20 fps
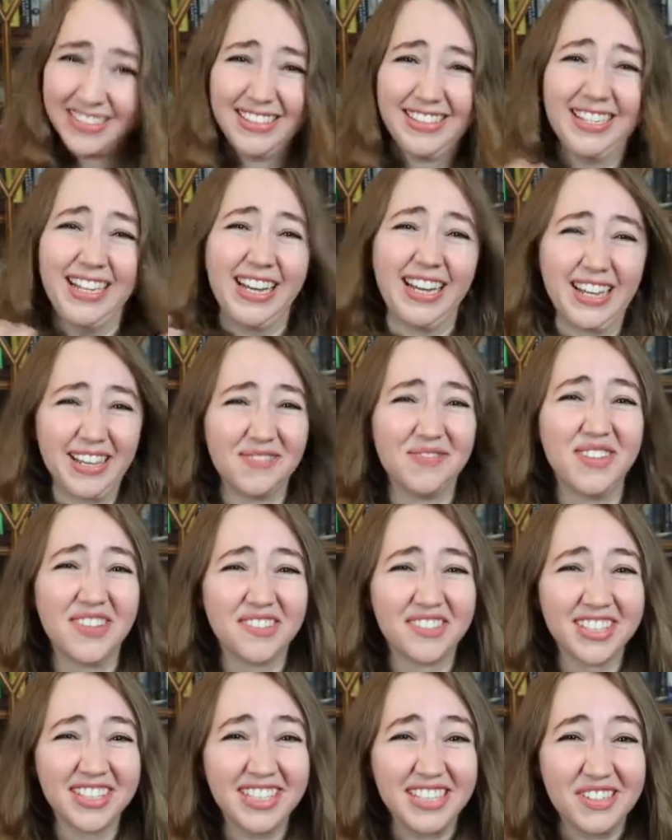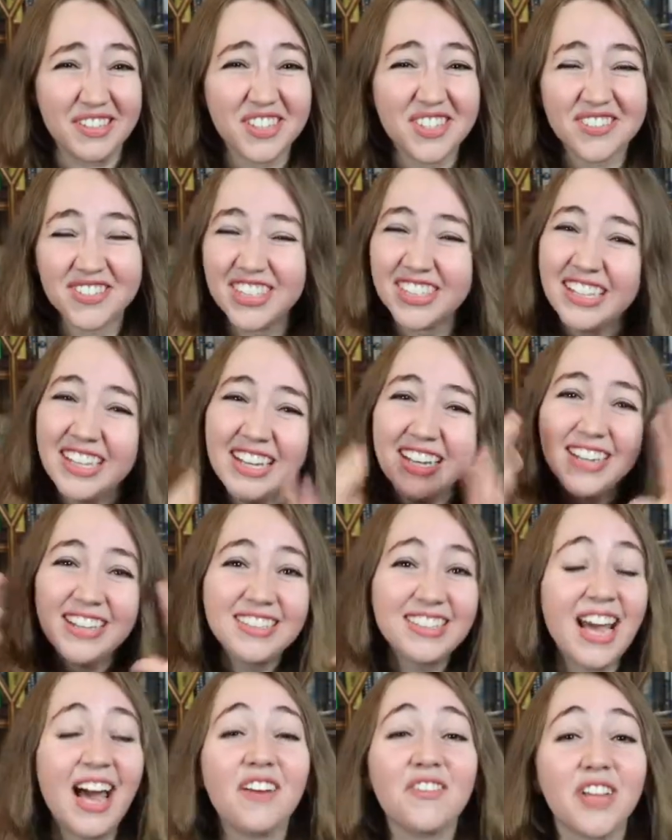it can be really useful
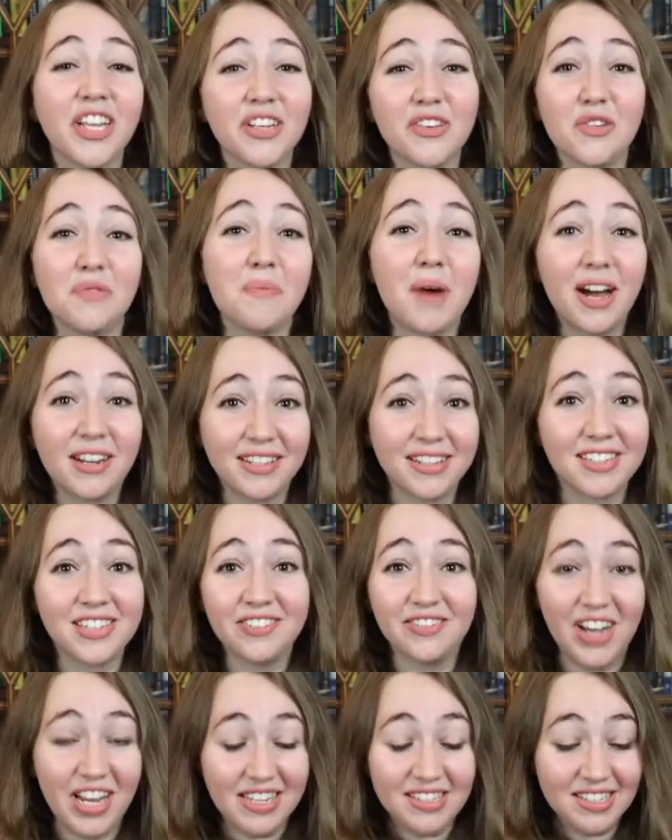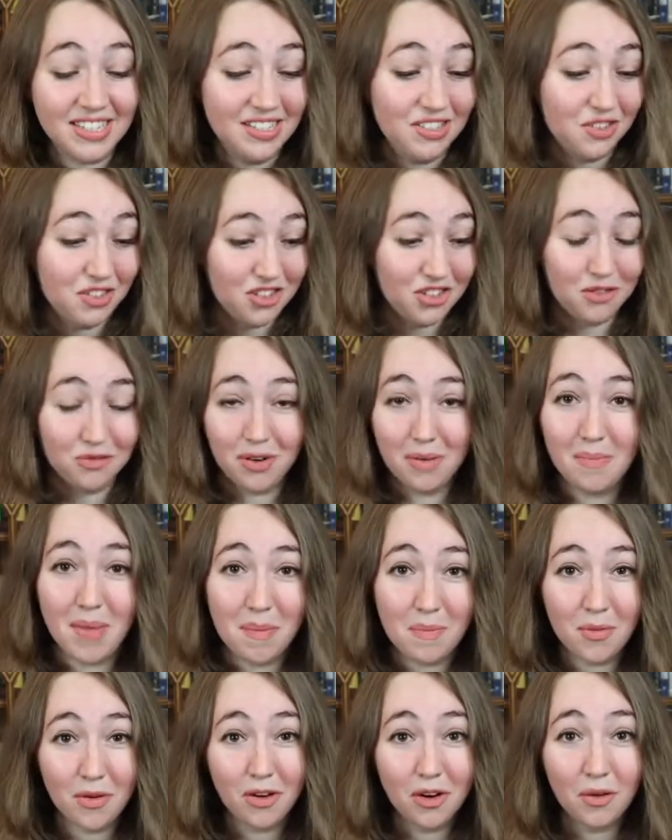to have like mnemonic devices to
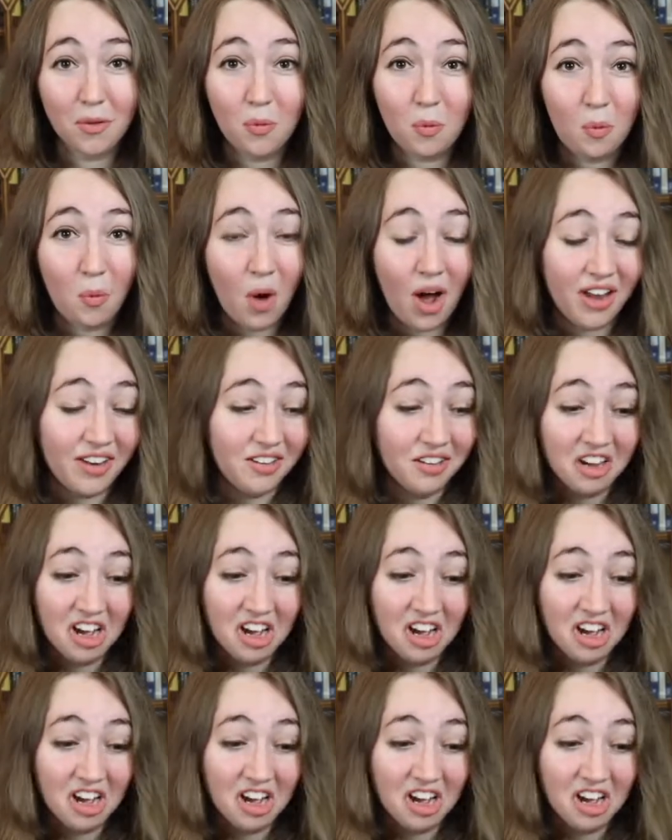remember what